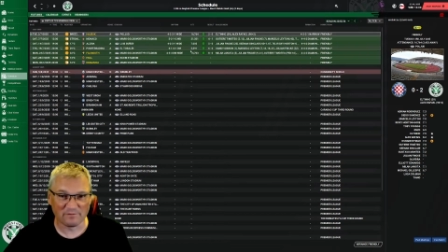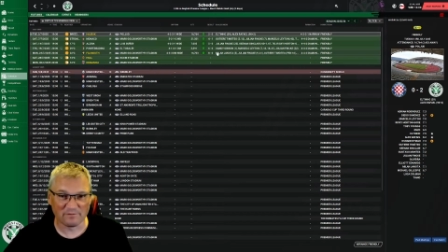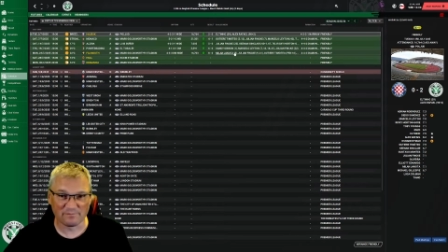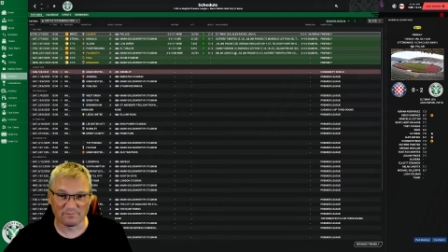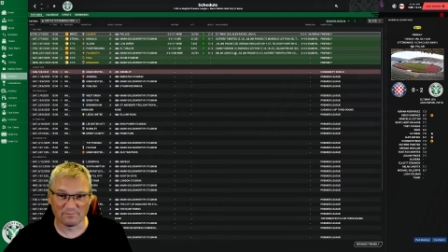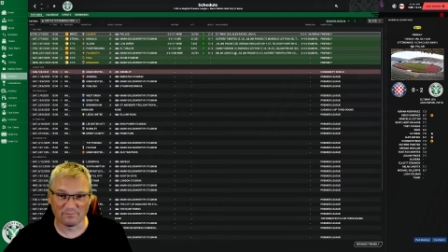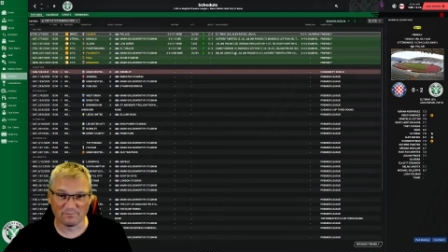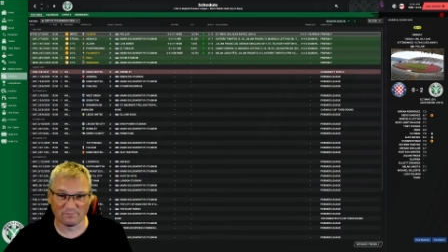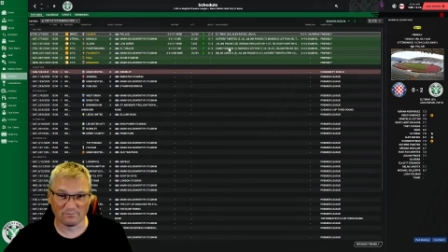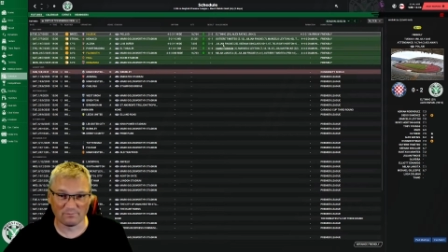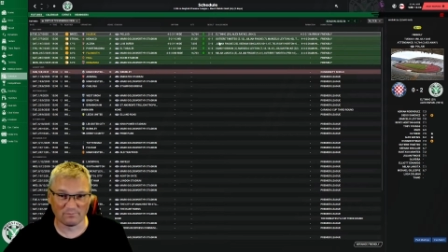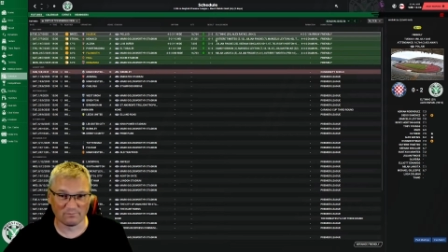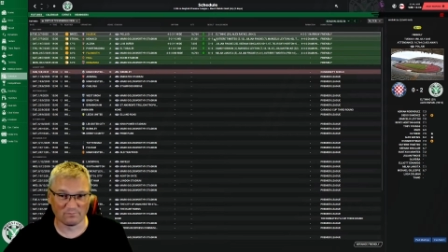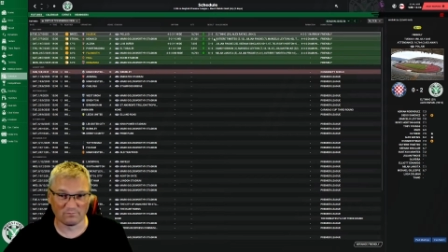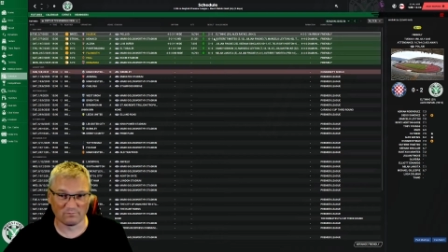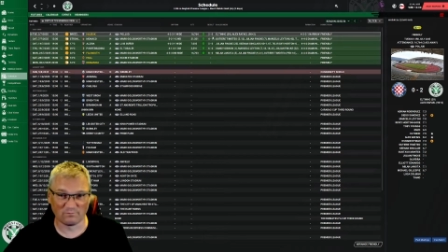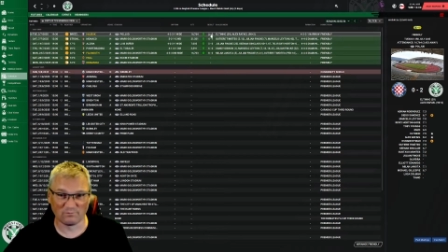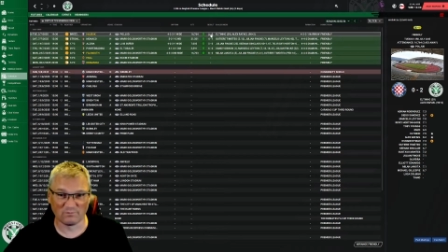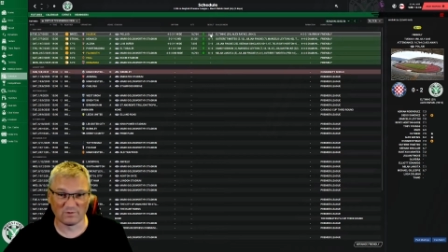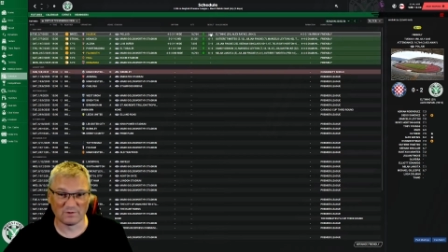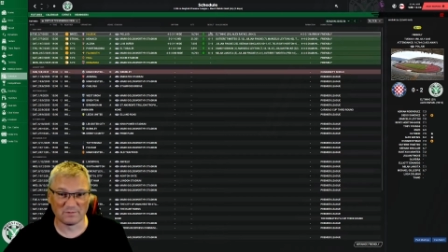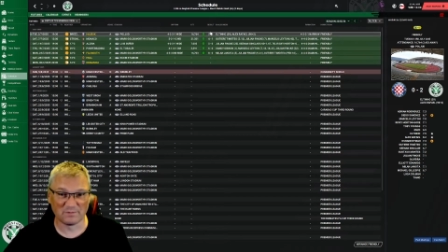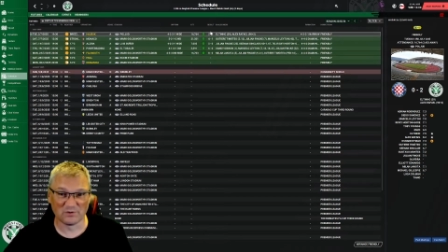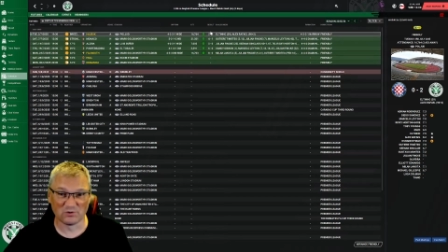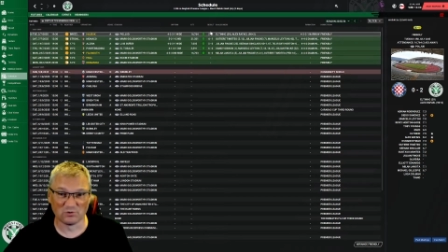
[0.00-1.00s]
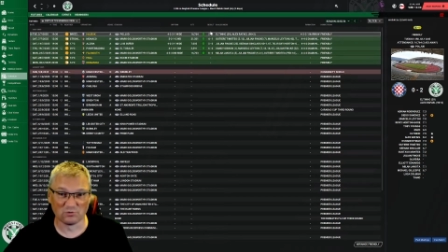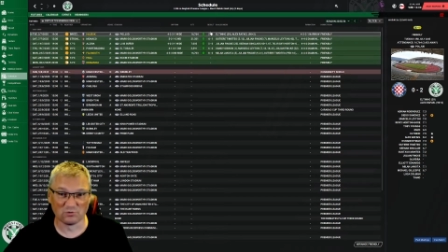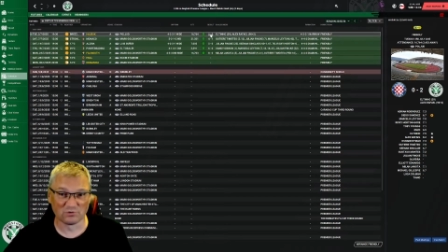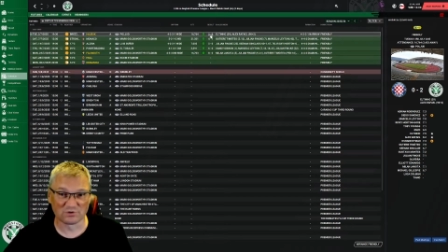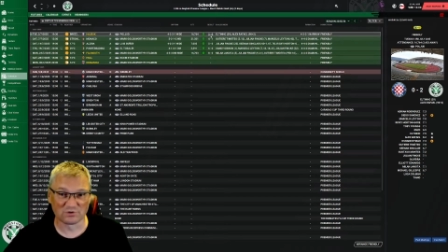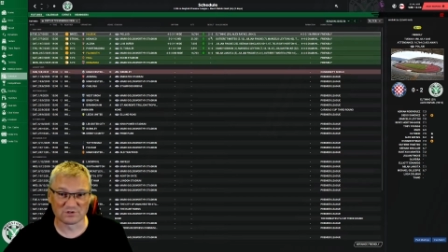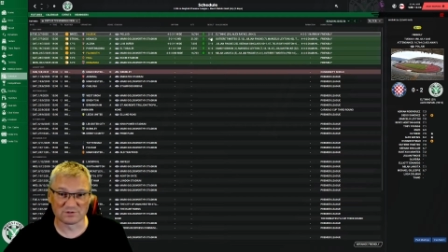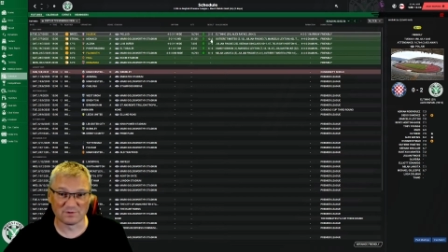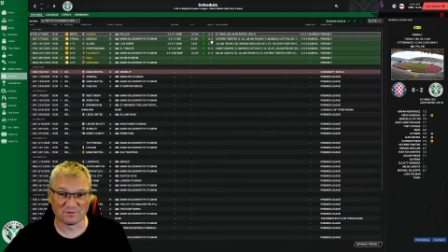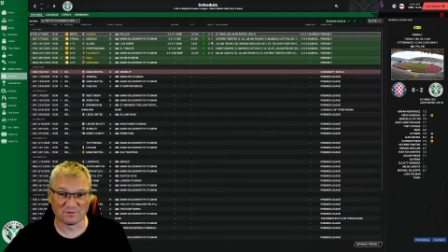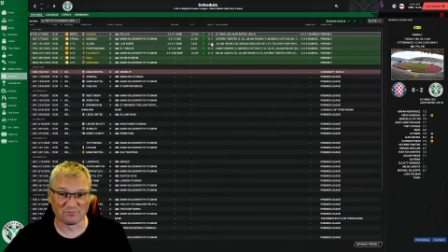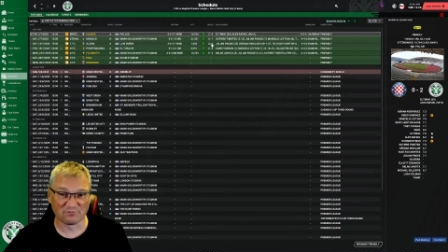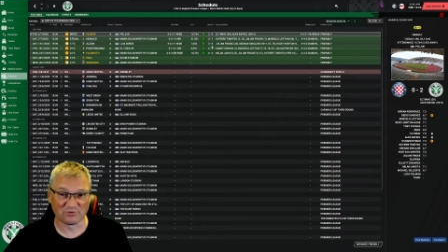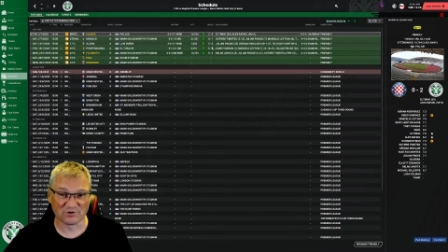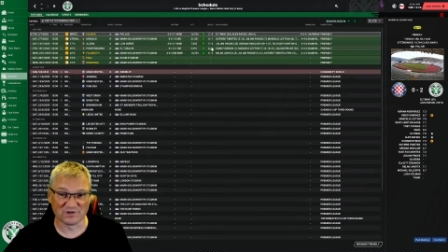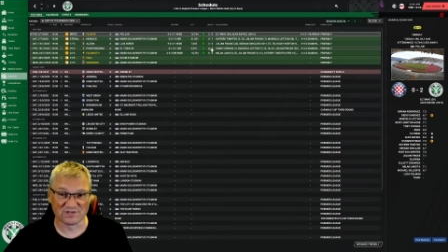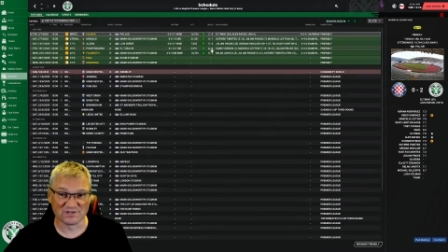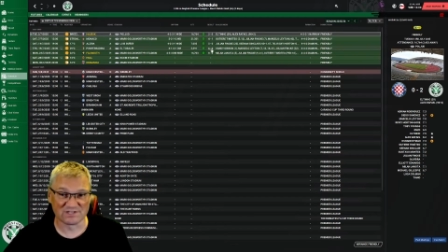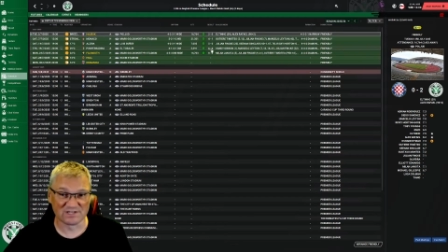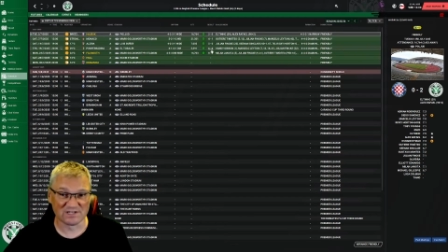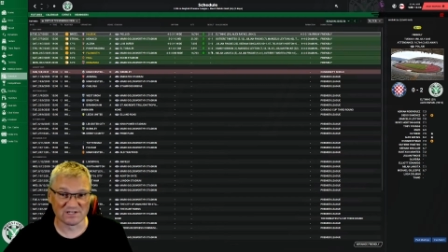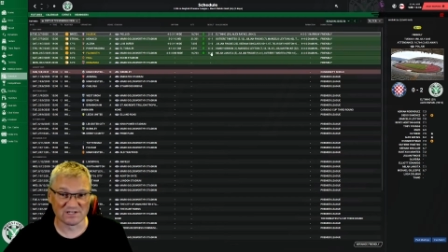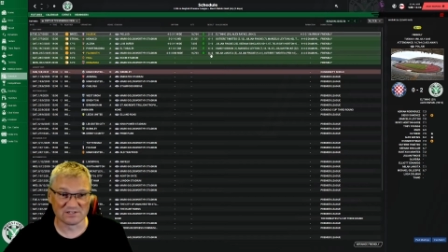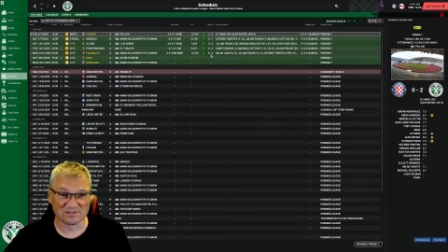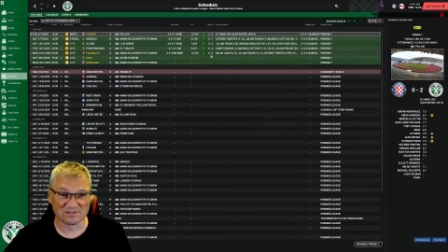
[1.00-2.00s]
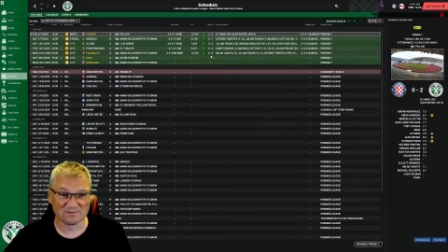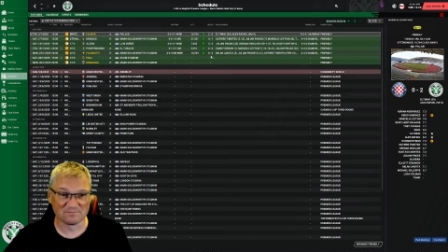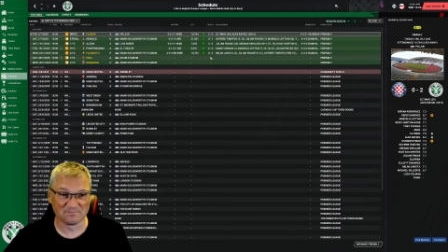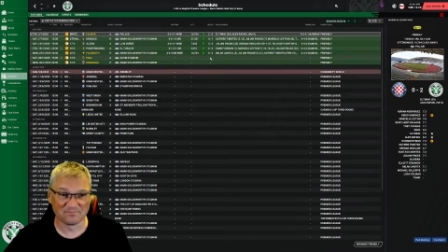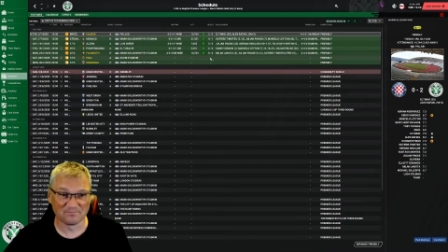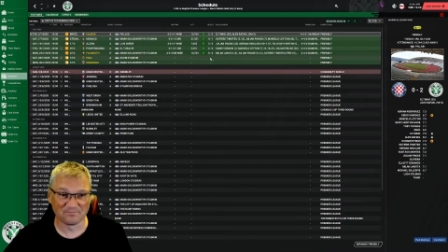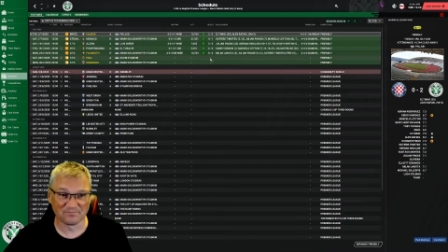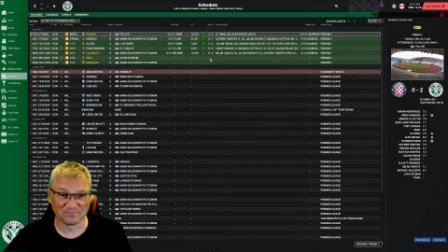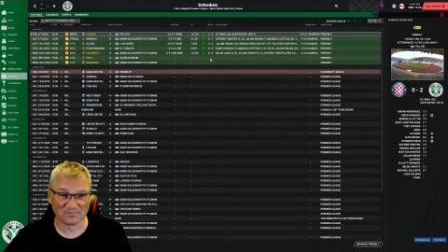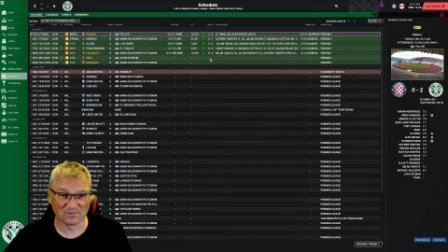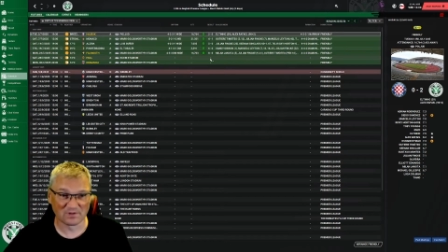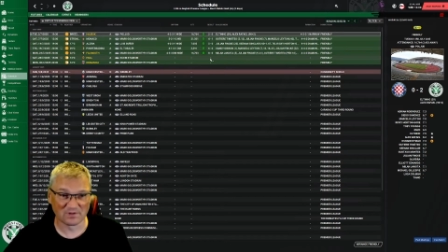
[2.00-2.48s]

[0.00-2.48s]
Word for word: We've we've been awesome in pre-season.